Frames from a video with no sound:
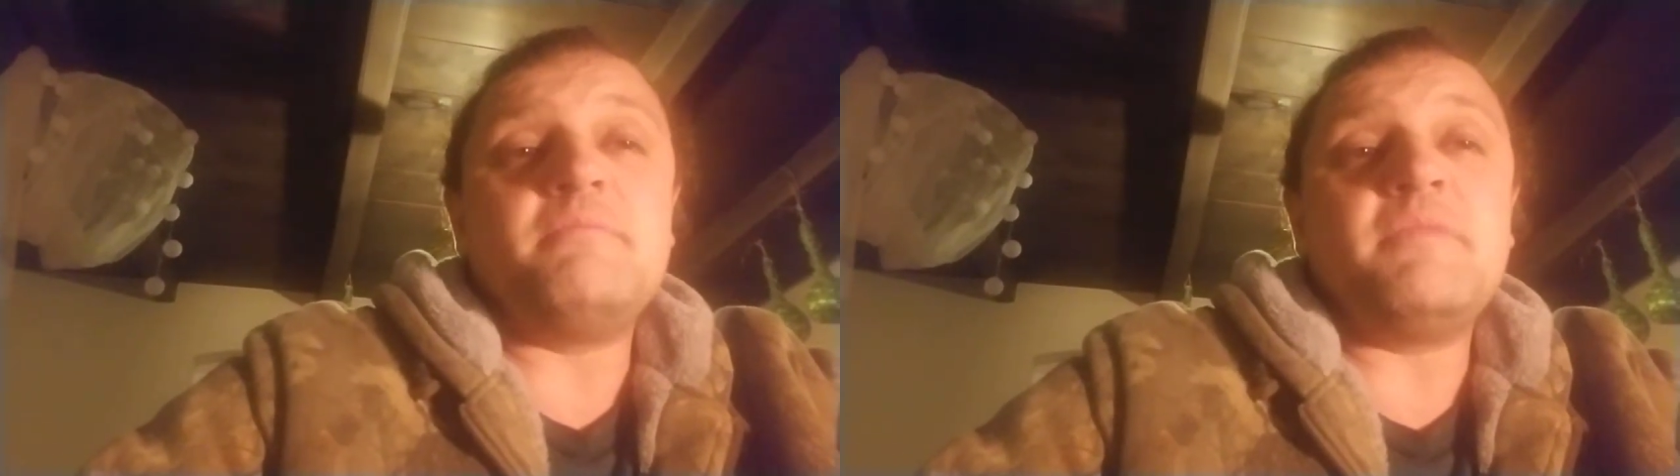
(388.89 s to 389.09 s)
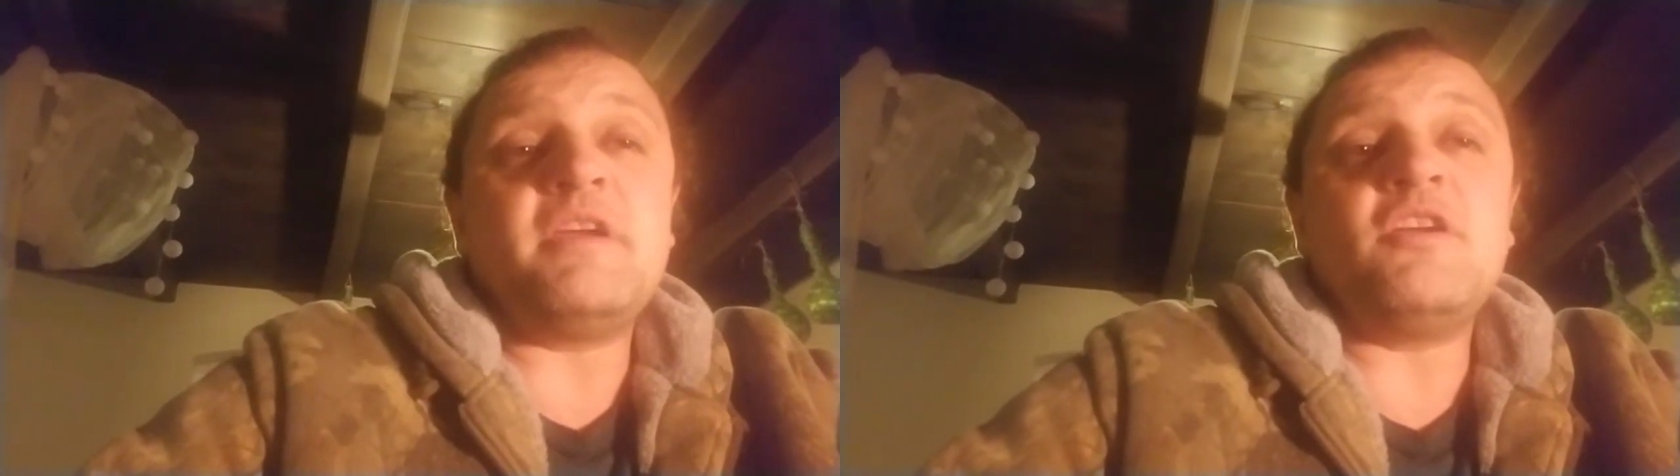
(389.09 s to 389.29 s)

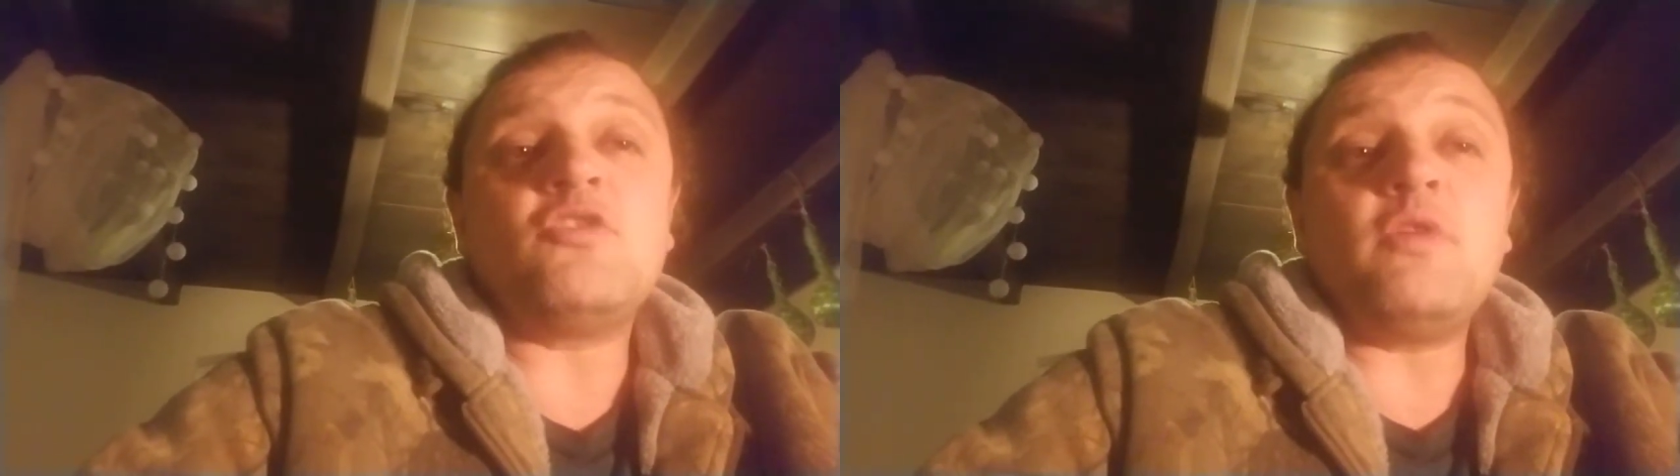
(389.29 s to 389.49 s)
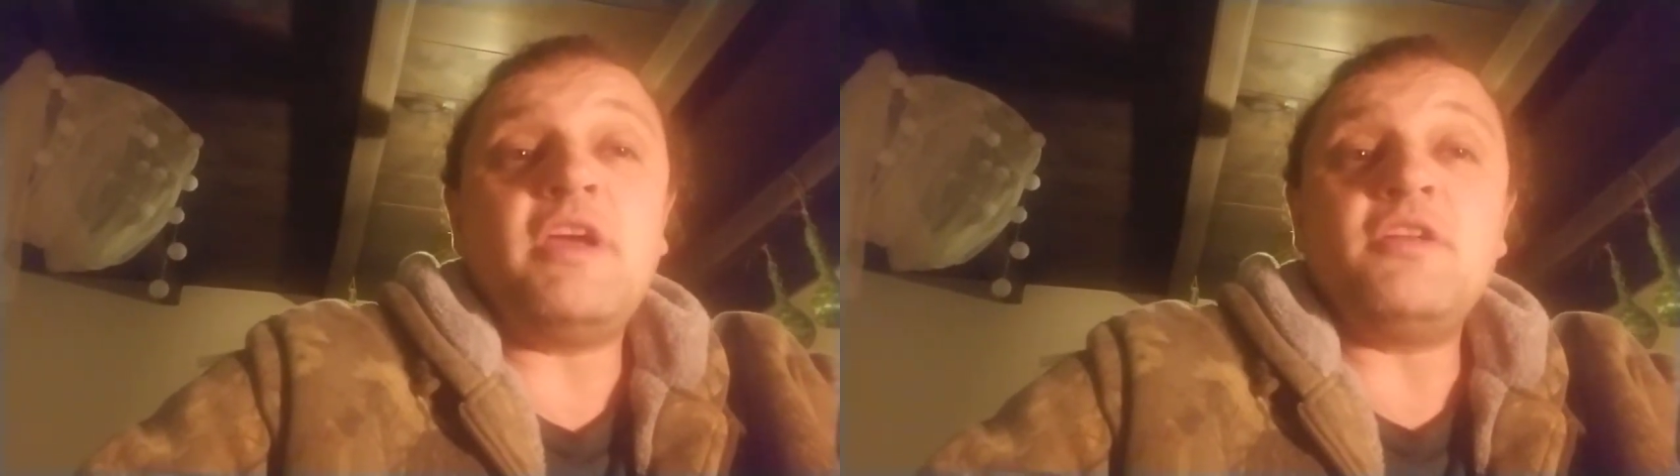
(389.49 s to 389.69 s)
They can
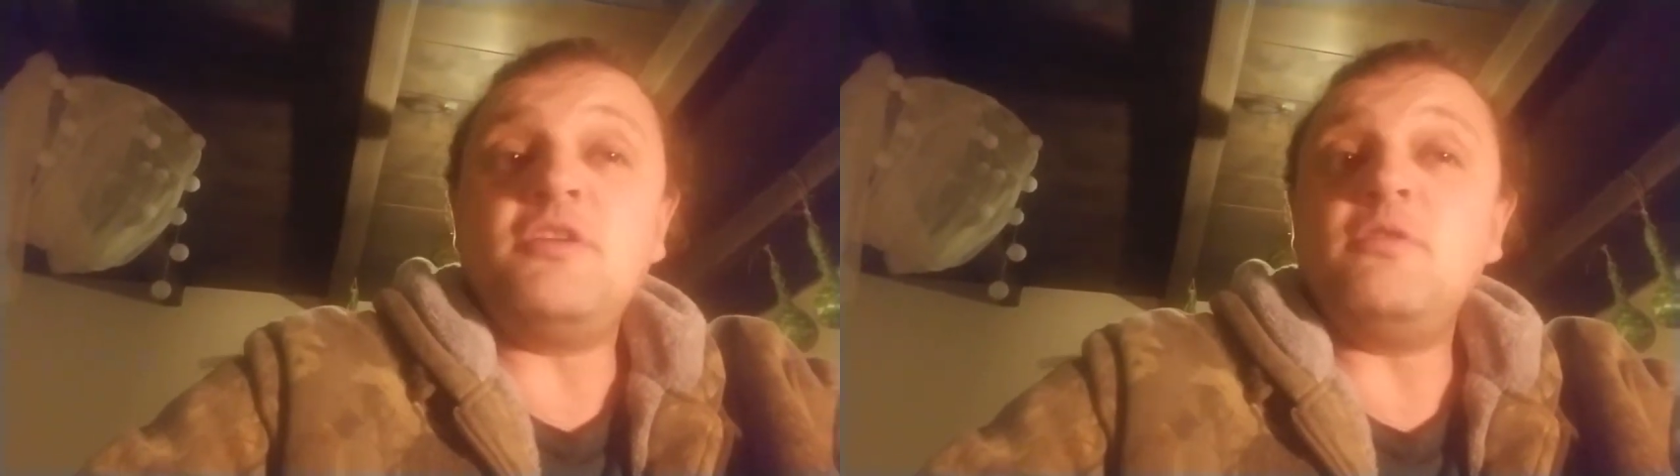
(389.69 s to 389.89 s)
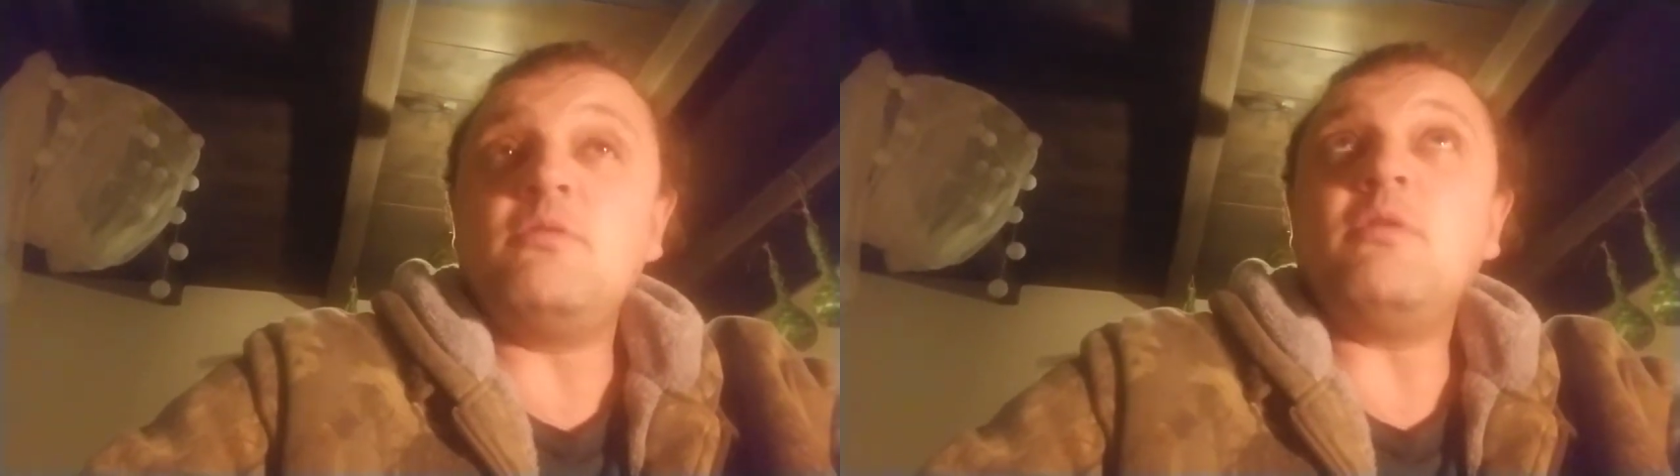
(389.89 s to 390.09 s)
create
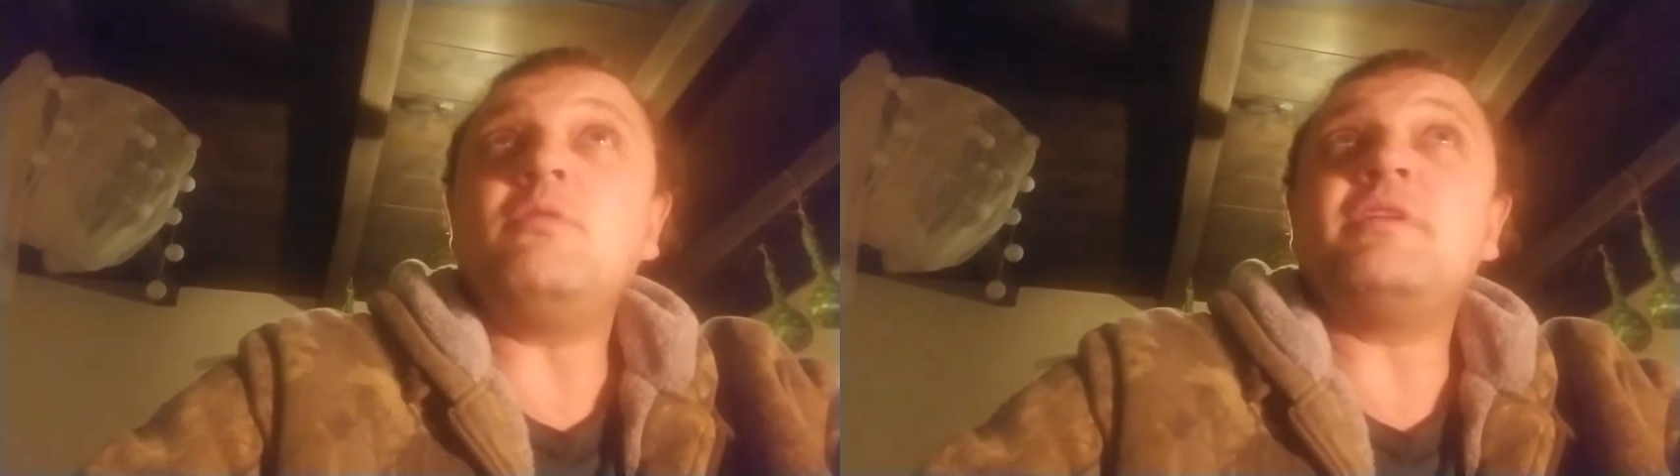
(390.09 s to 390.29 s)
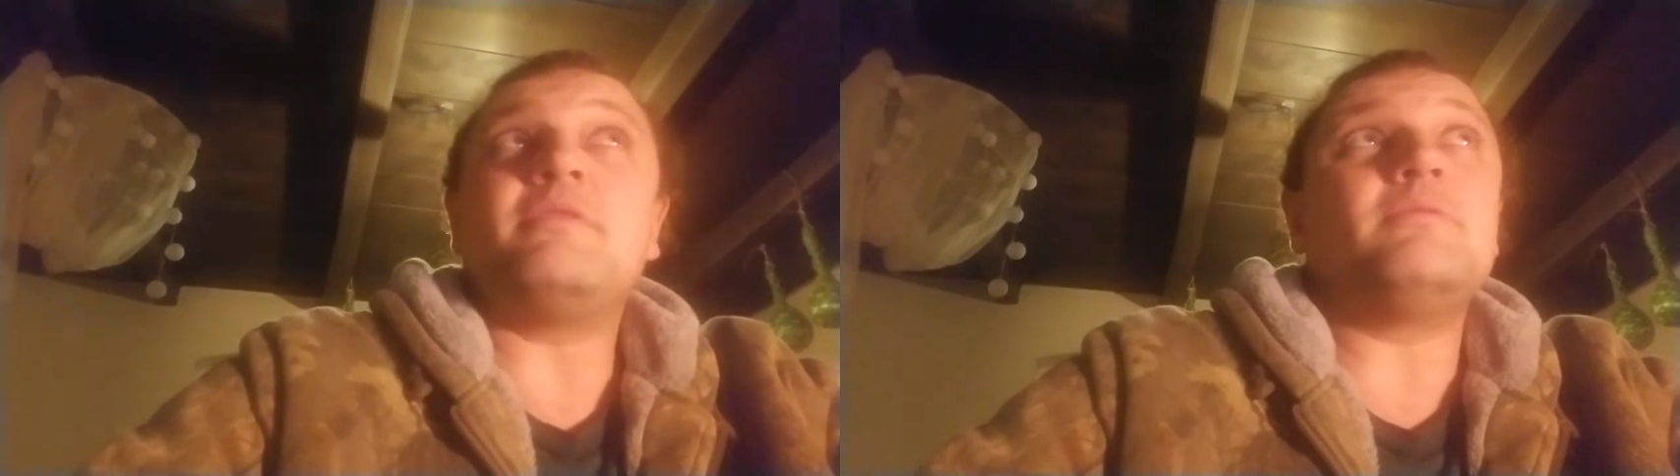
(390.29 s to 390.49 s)

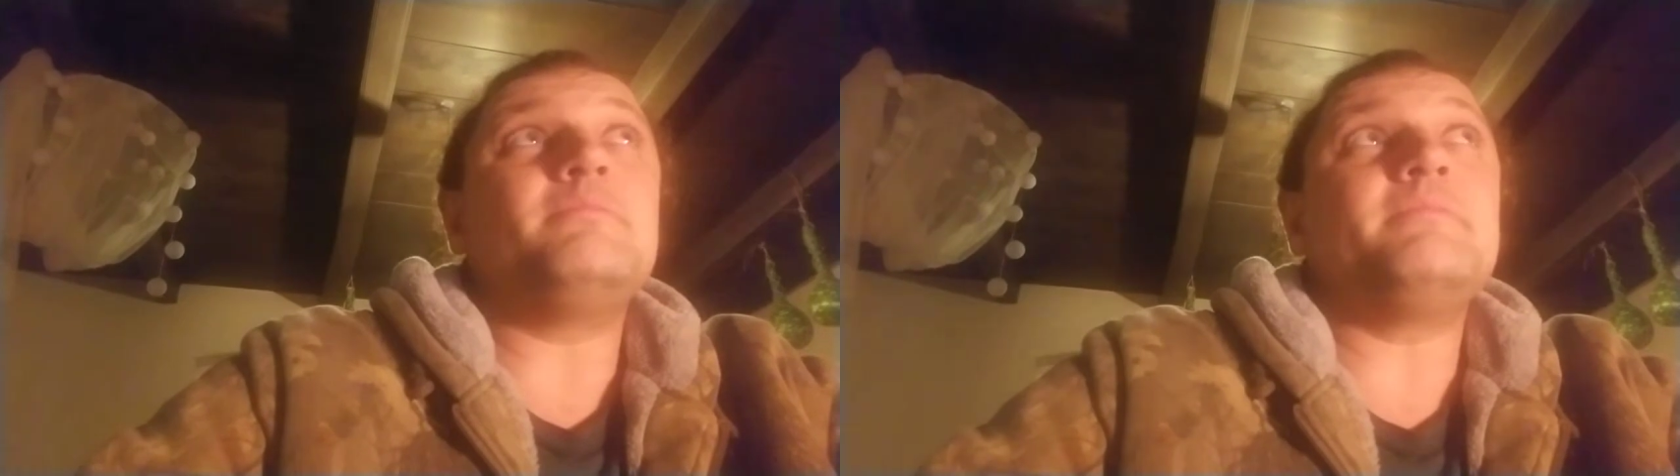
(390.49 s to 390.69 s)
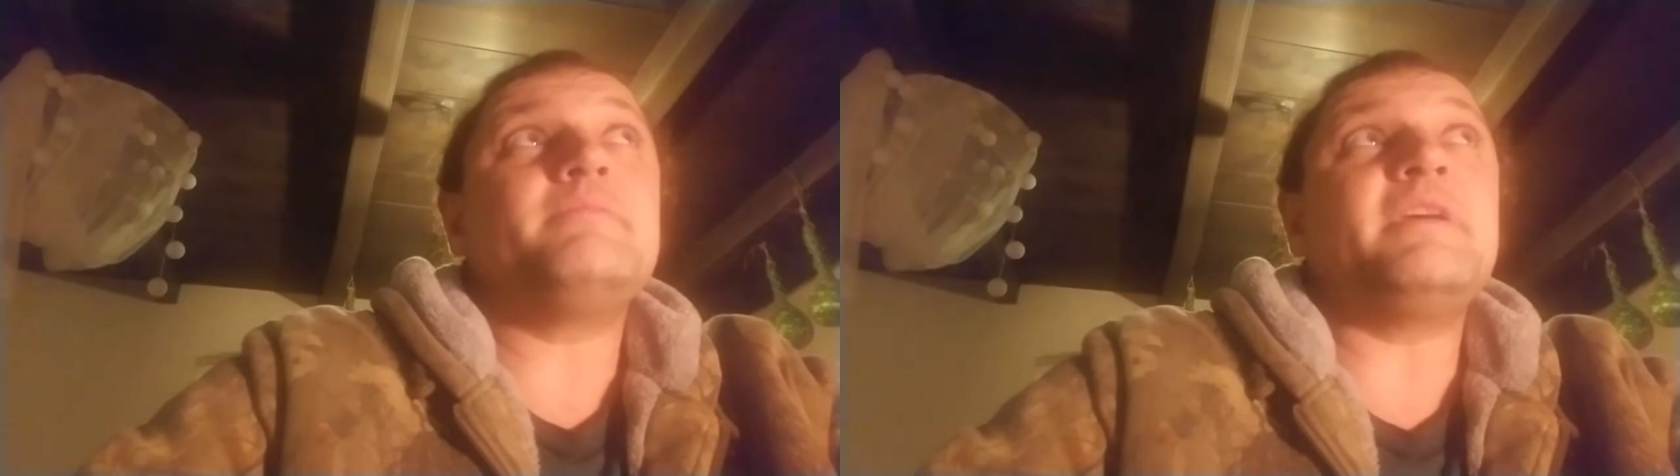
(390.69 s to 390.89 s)

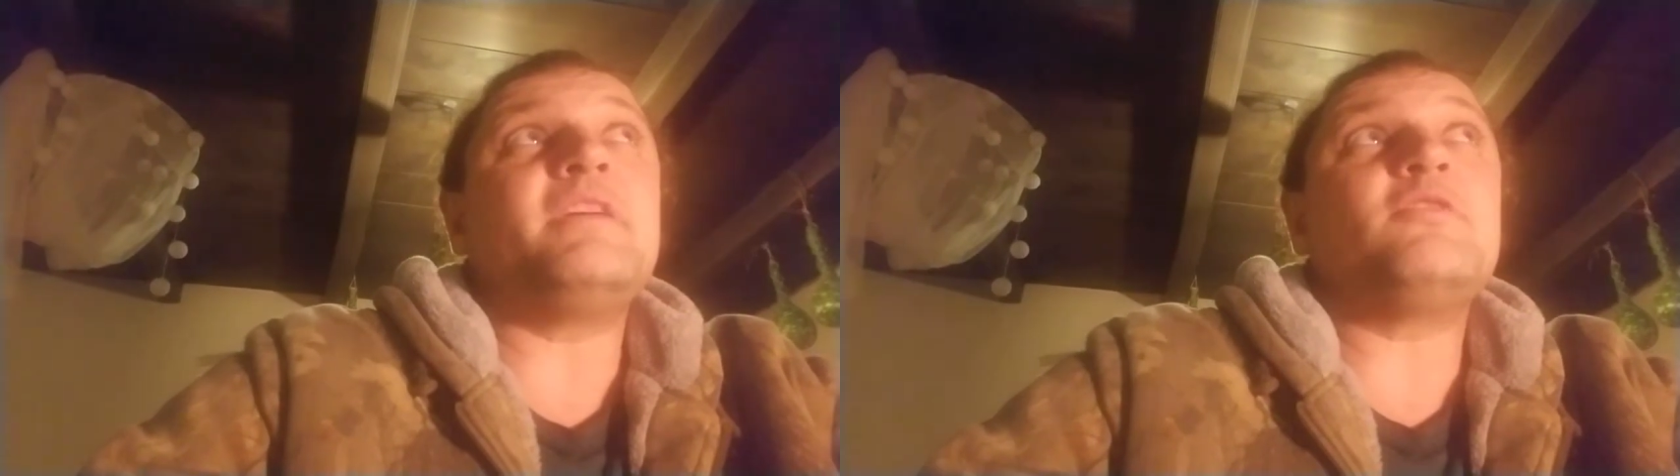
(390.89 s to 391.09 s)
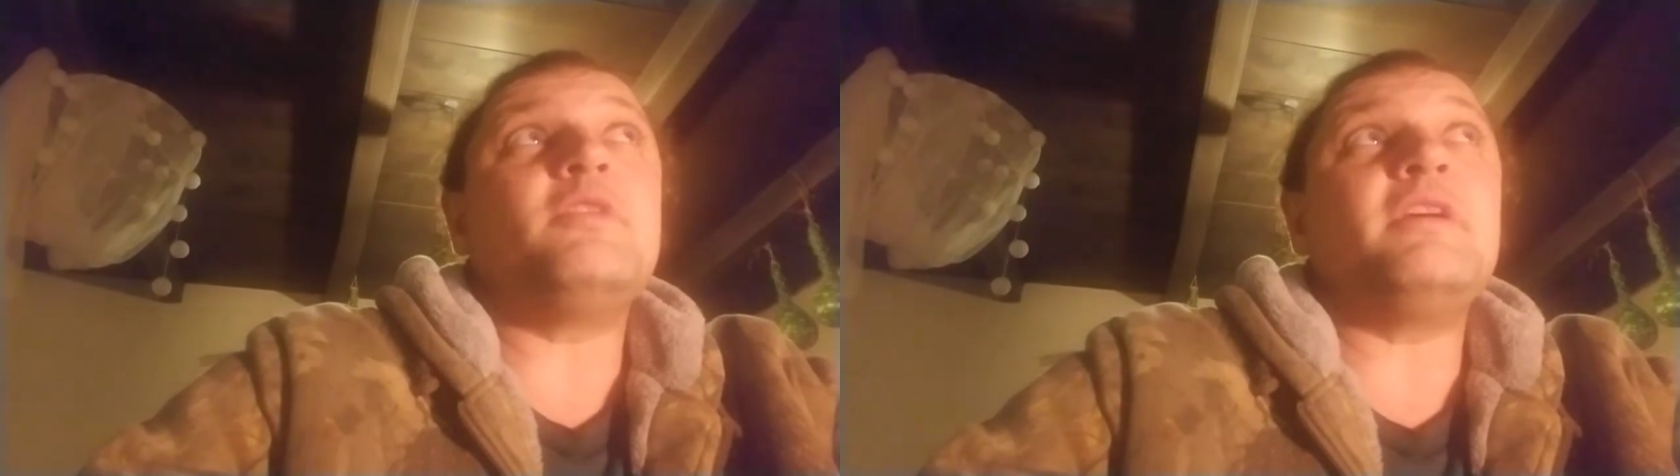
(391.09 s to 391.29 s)
they
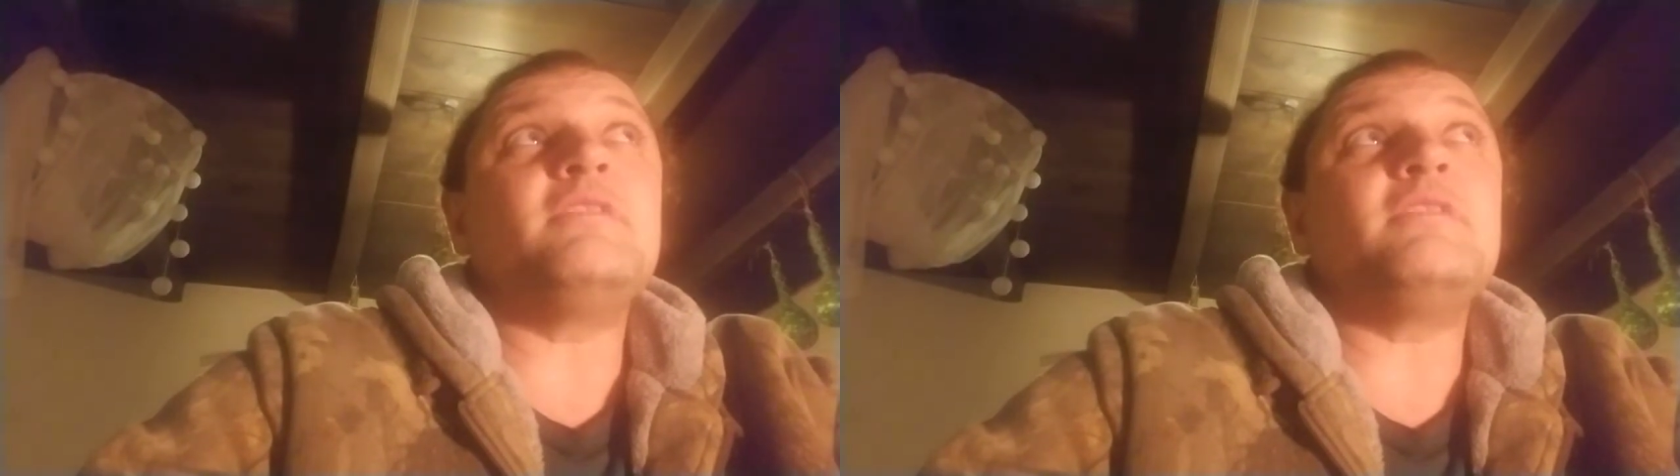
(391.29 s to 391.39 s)
can create,